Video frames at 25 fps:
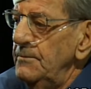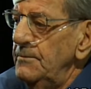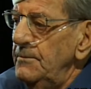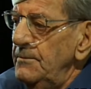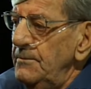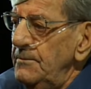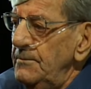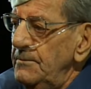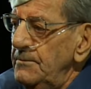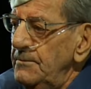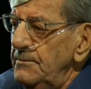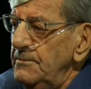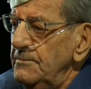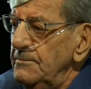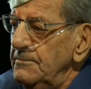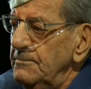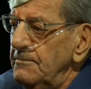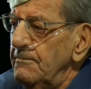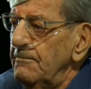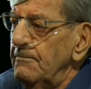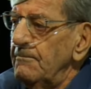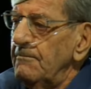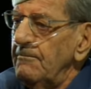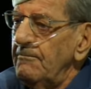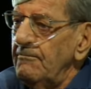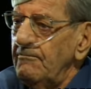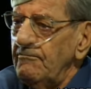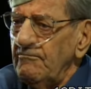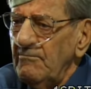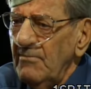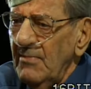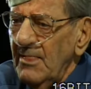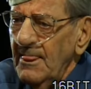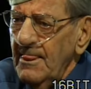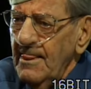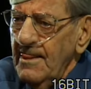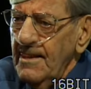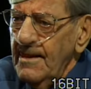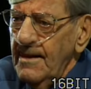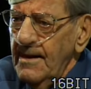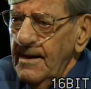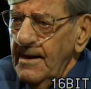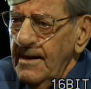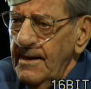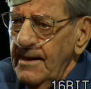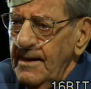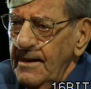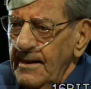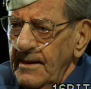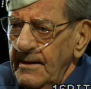What was religion like, like
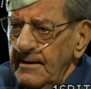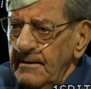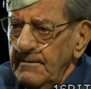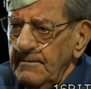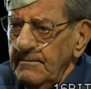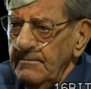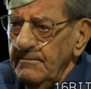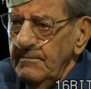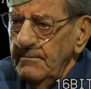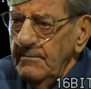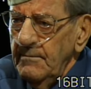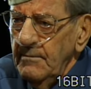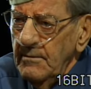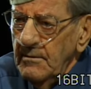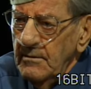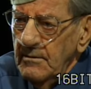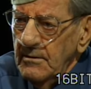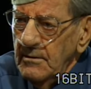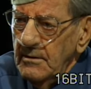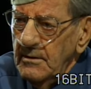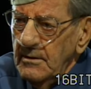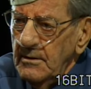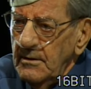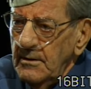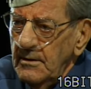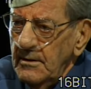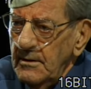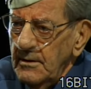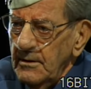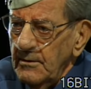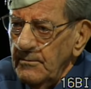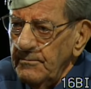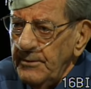in your guys' platoon? Pardon?